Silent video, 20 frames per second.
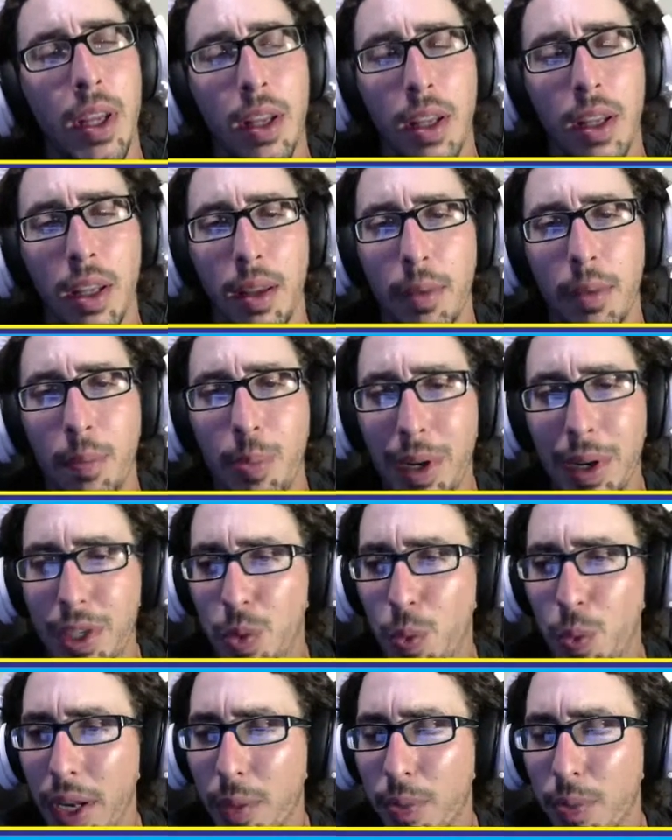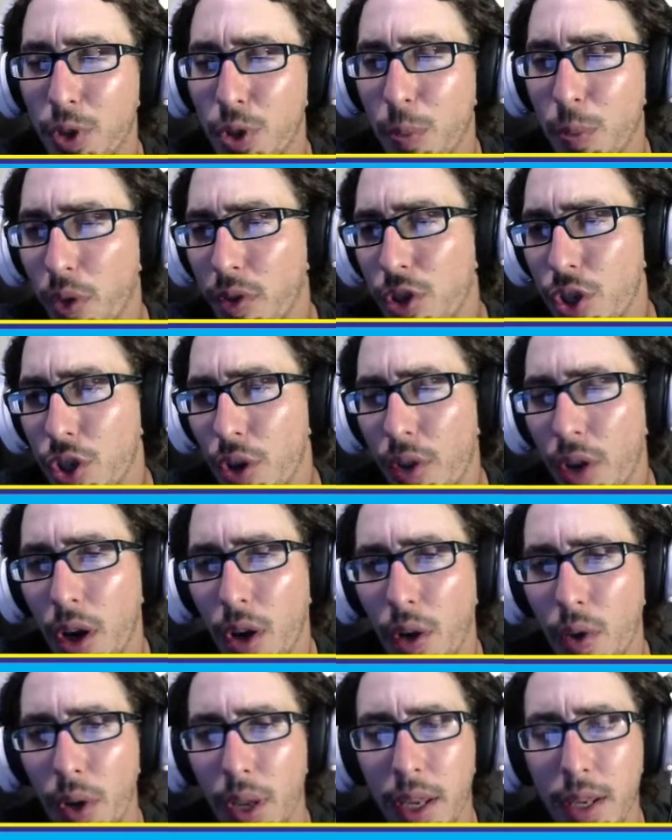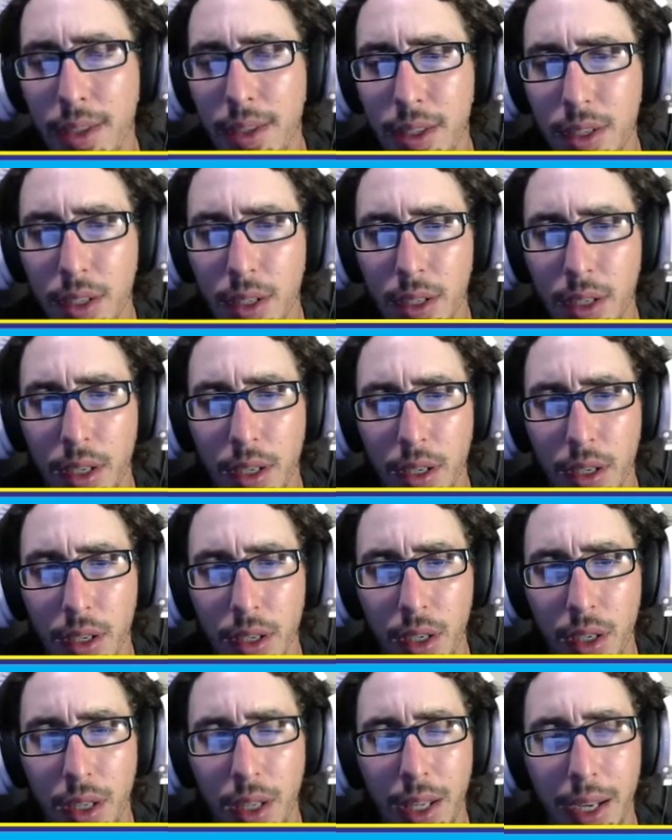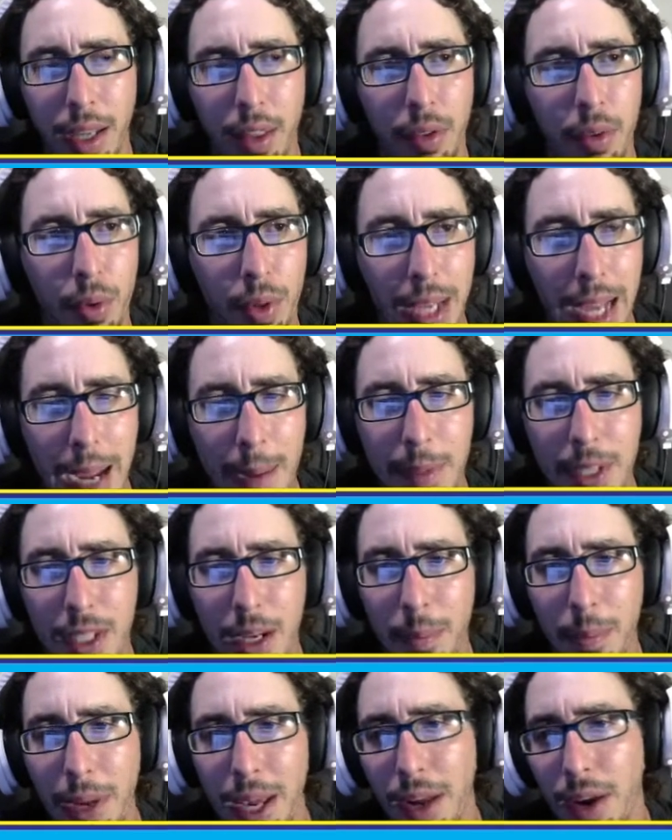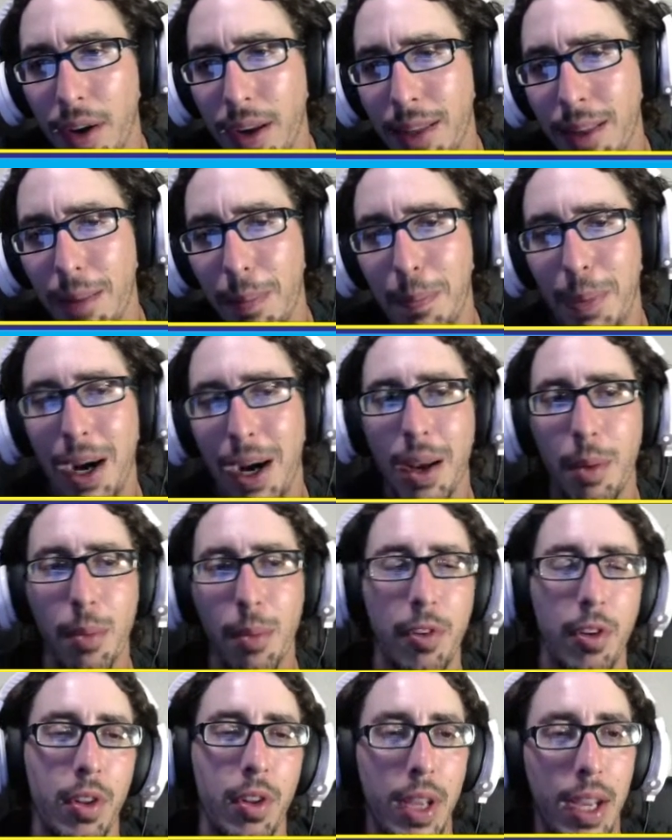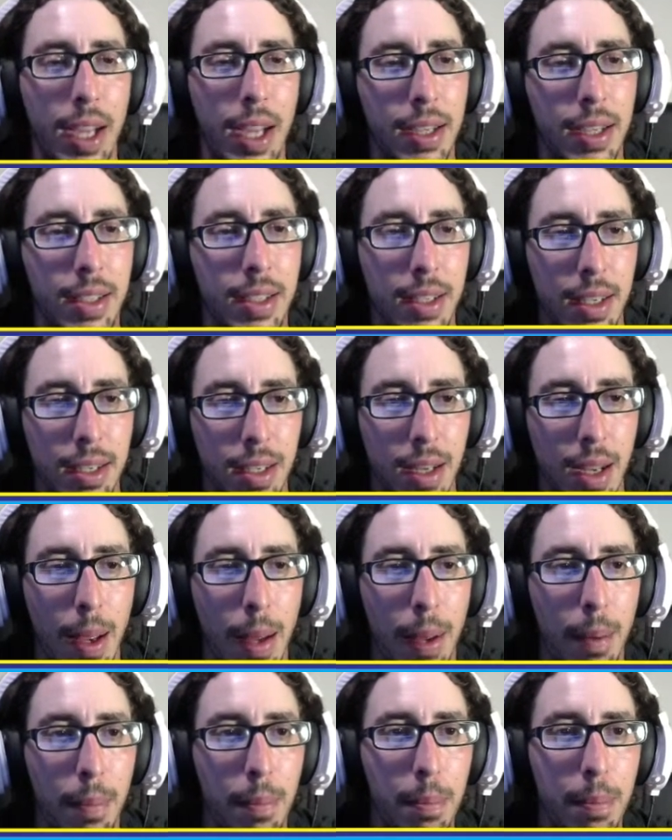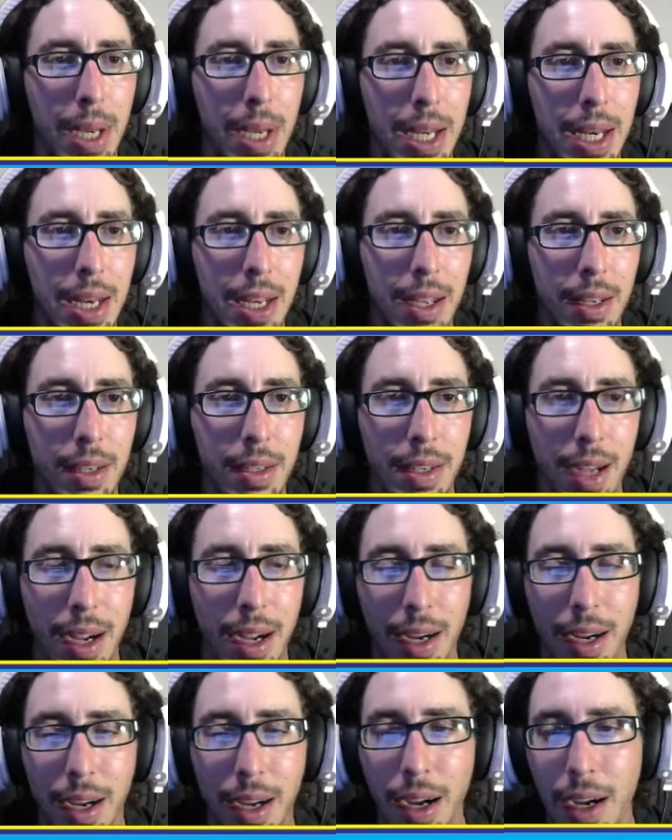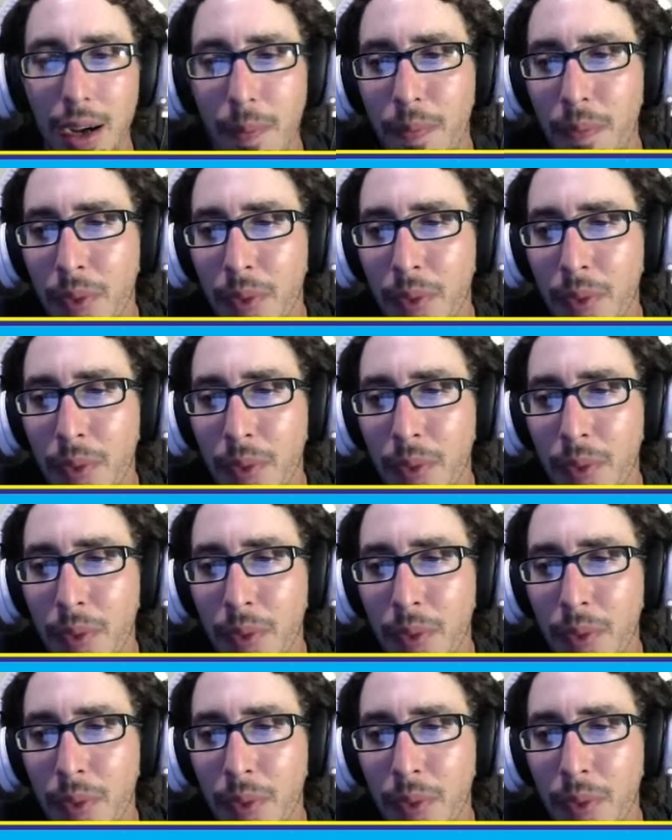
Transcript: Best way to support the show, though, is click through the Amazon banner at the bottom of earlyaccessmedia.com.